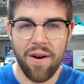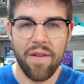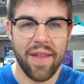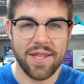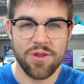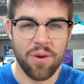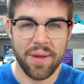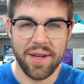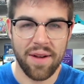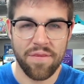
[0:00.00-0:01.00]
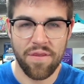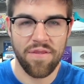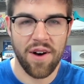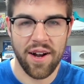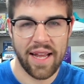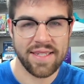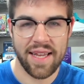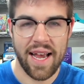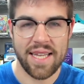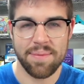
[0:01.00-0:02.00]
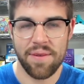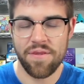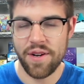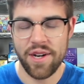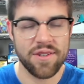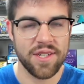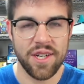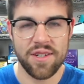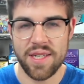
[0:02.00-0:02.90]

All that's normally done for fun, as it has been for years and years,